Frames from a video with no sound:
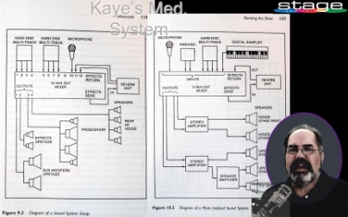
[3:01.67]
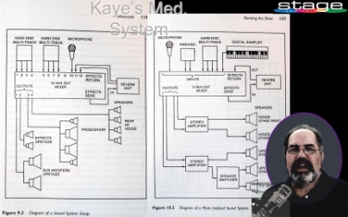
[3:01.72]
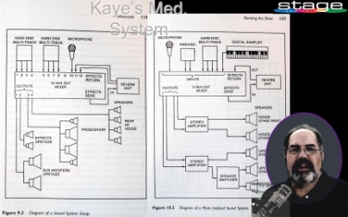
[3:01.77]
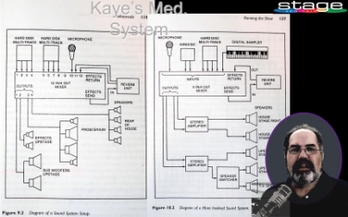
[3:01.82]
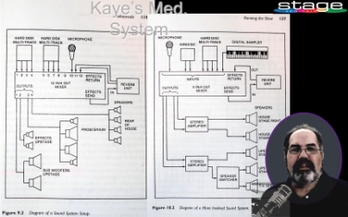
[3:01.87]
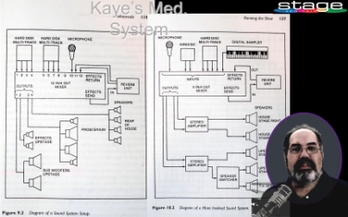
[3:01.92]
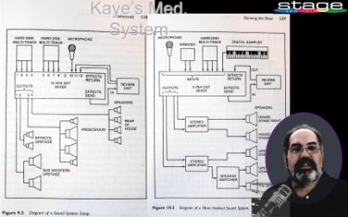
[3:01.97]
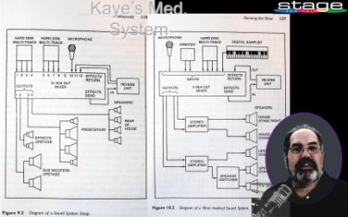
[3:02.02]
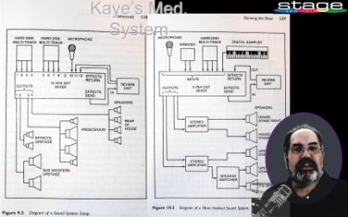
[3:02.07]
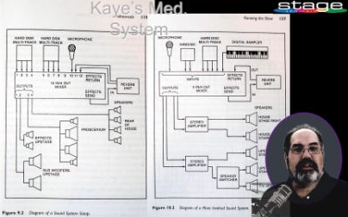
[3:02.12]
at
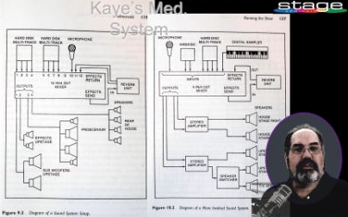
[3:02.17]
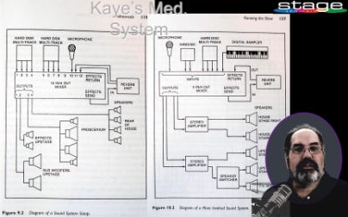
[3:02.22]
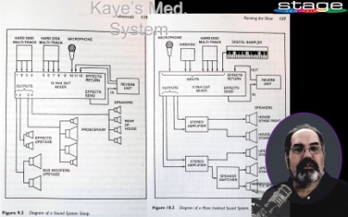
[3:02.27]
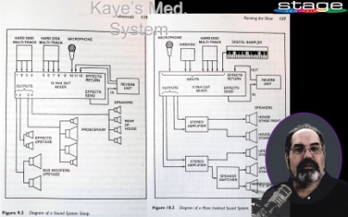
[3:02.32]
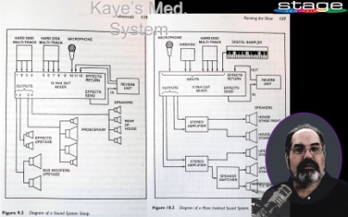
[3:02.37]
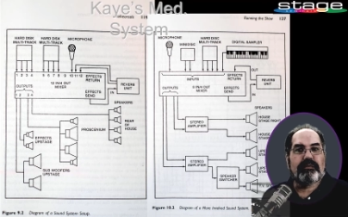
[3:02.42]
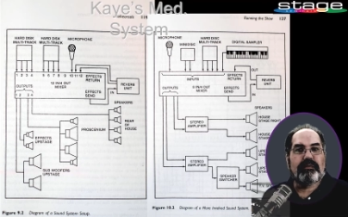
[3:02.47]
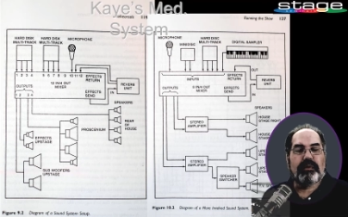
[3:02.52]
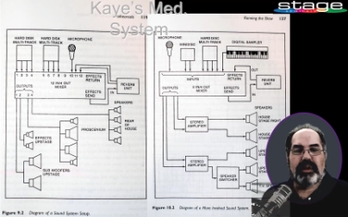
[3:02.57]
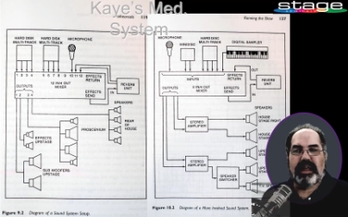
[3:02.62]
a
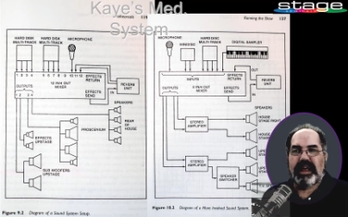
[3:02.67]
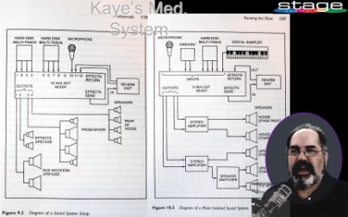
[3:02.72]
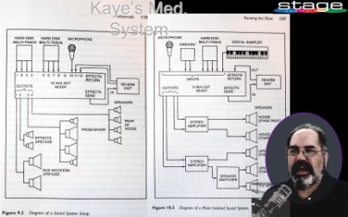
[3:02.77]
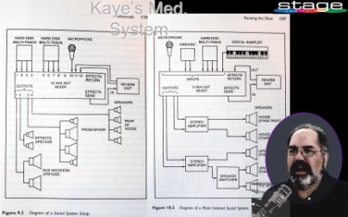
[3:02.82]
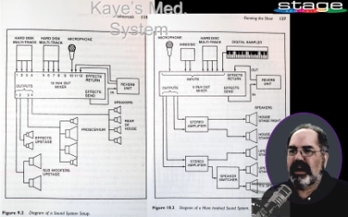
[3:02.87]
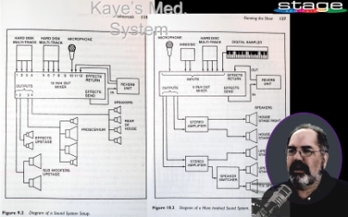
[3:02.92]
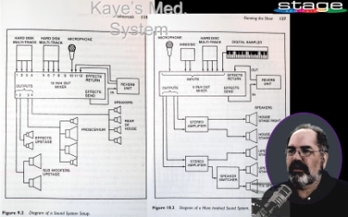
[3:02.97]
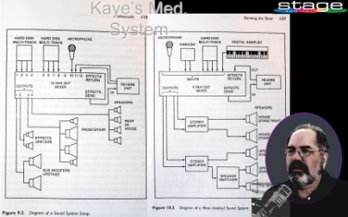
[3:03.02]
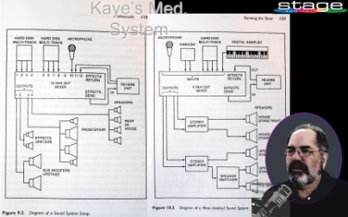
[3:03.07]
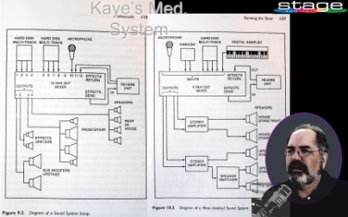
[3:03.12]
theater
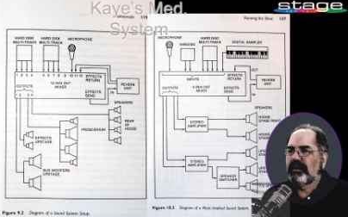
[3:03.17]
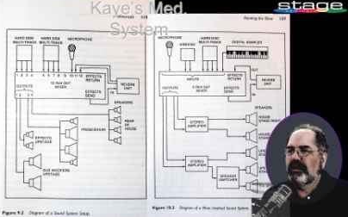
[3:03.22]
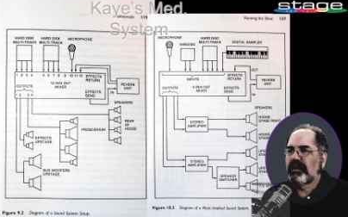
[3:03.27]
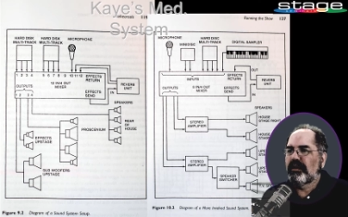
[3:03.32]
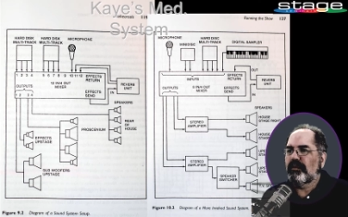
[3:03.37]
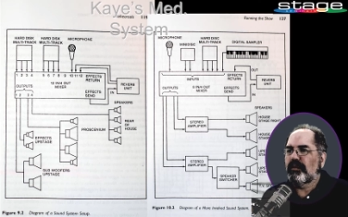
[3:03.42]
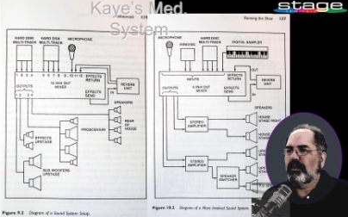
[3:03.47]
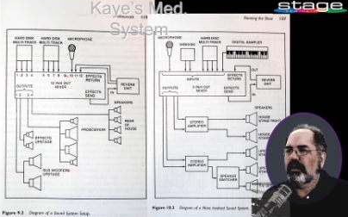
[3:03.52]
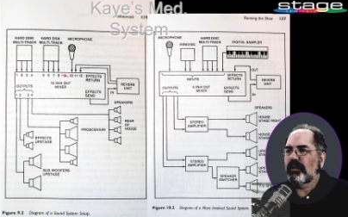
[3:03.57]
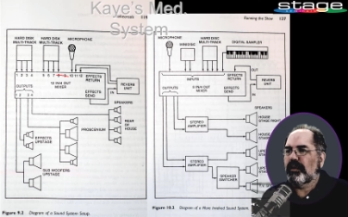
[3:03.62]
layout
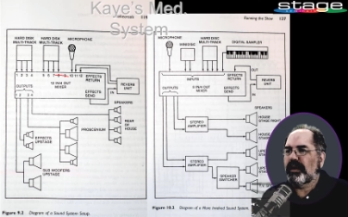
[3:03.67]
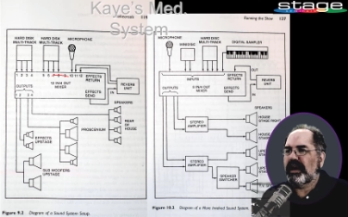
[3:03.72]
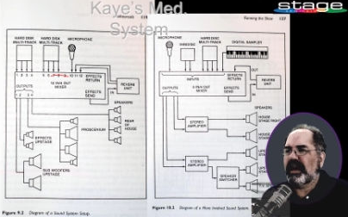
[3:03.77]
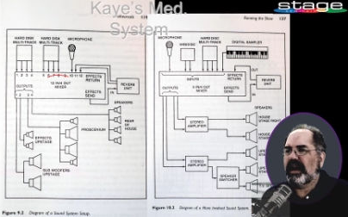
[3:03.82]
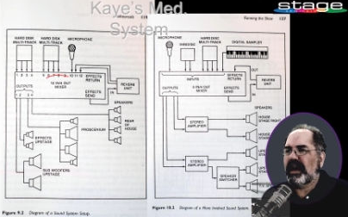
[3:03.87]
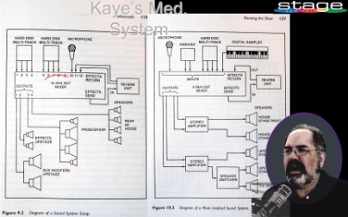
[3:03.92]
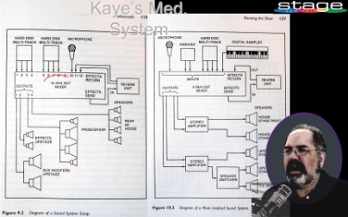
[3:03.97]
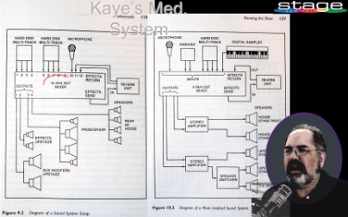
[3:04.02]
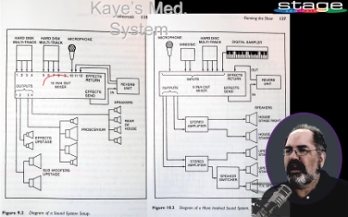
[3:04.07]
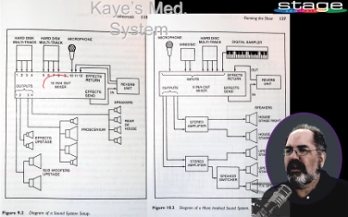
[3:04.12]
where we
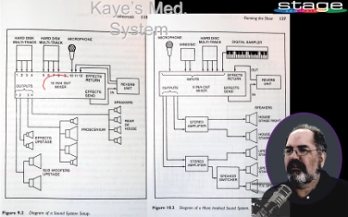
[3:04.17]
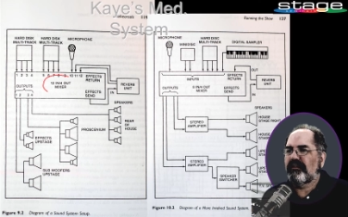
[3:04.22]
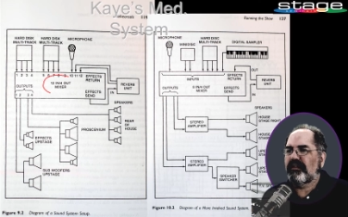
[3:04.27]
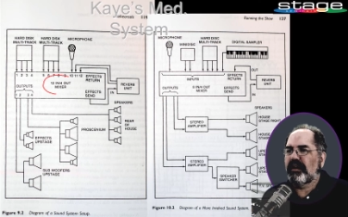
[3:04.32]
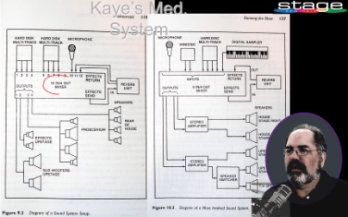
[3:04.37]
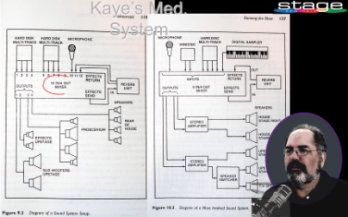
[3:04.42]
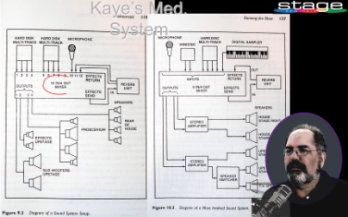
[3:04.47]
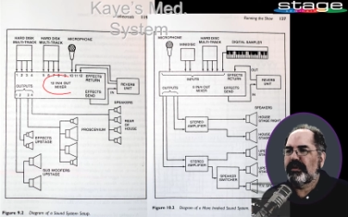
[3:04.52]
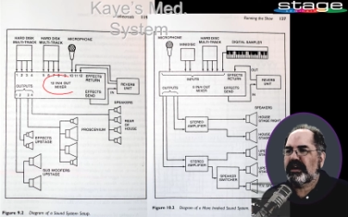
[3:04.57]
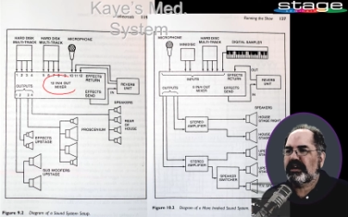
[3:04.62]
have
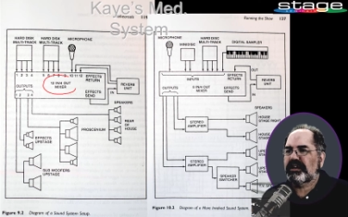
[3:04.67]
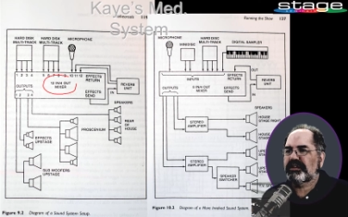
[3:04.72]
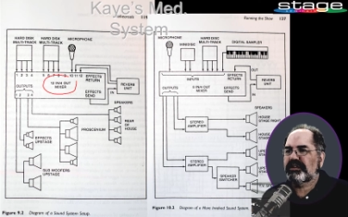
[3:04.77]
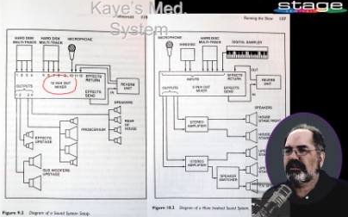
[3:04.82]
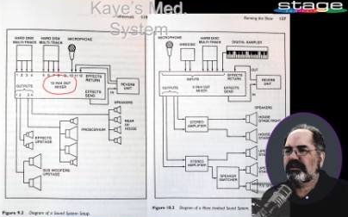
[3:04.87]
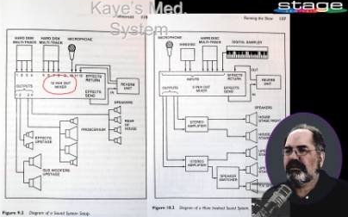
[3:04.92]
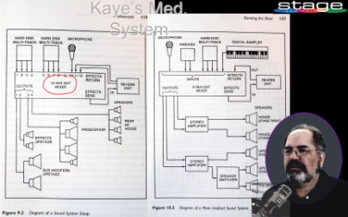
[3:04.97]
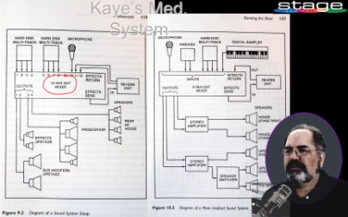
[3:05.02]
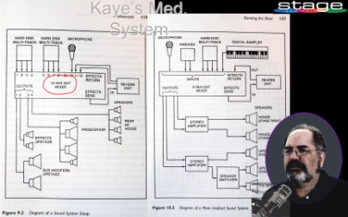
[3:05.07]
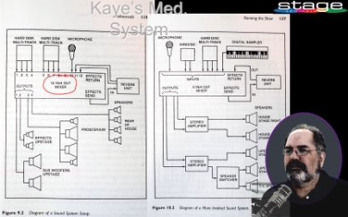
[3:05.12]
a
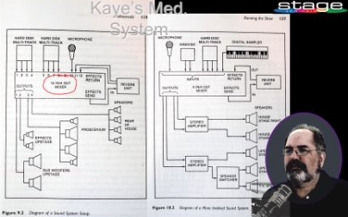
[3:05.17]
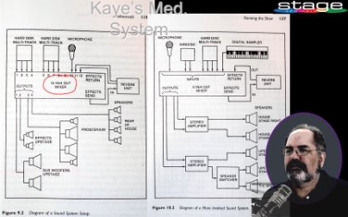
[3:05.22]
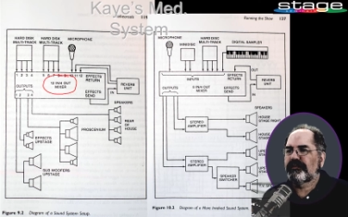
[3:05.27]
mixer,